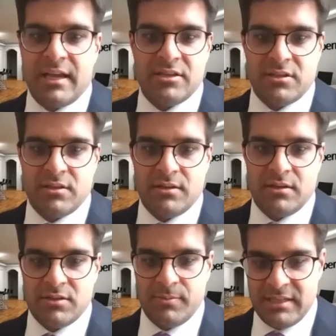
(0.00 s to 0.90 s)
as
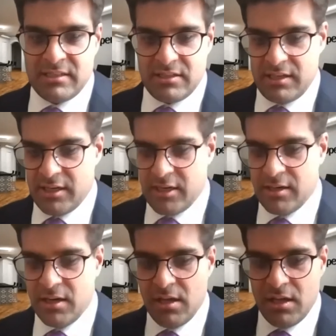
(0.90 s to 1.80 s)
a business here.